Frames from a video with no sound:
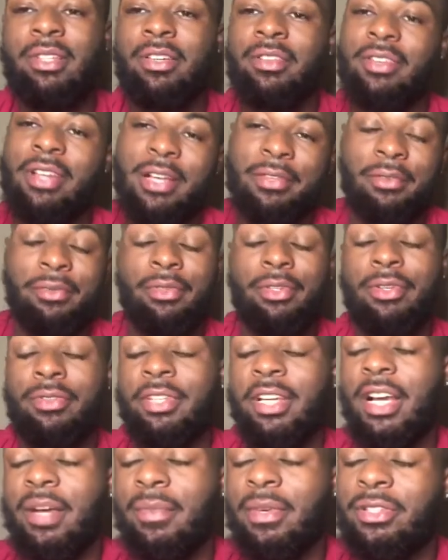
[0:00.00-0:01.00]
You guys want to do?
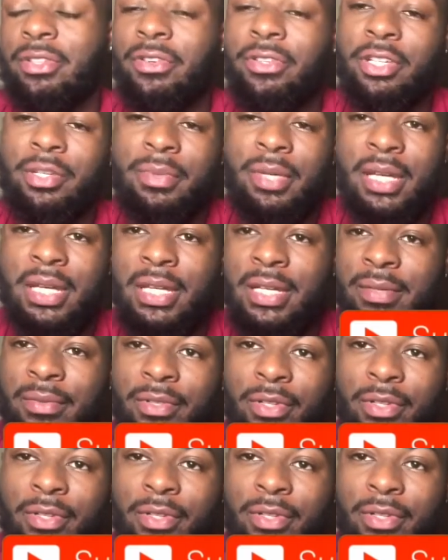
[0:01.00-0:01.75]
Check out my social media.